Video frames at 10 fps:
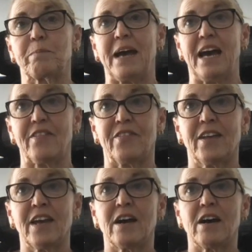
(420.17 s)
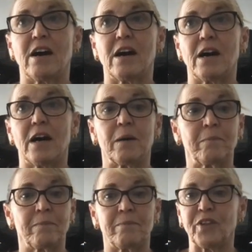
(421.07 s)
path.
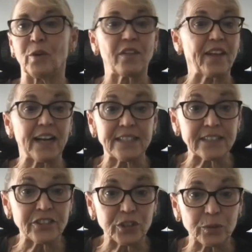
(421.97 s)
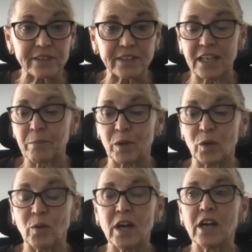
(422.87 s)
The only thing I didn't do was
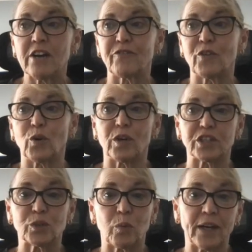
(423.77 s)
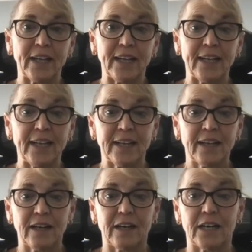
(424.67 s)
chemo for
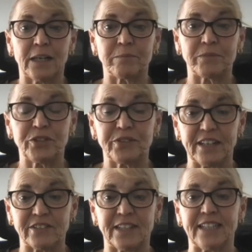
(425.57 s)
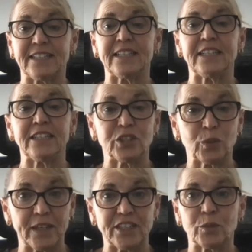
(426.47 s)
2019,
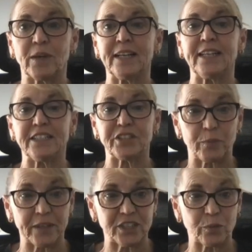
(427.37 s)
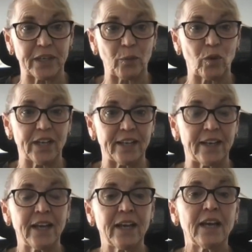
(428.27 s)
2020, 2021.
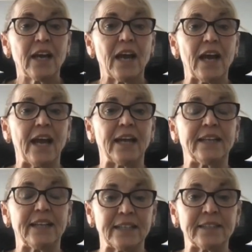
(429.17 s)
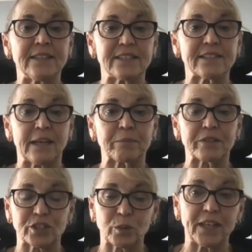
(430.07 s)
And in
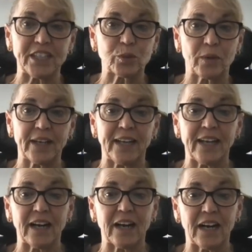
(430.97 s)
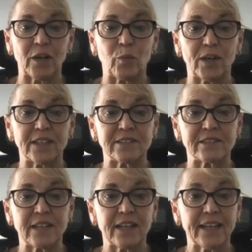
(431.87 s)
December 2020, I
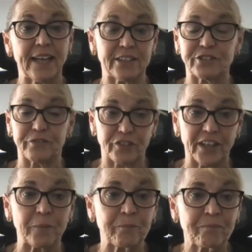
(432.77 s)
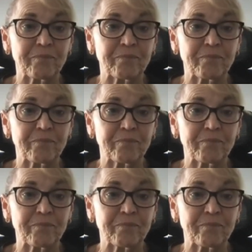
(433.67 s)
was cancer free.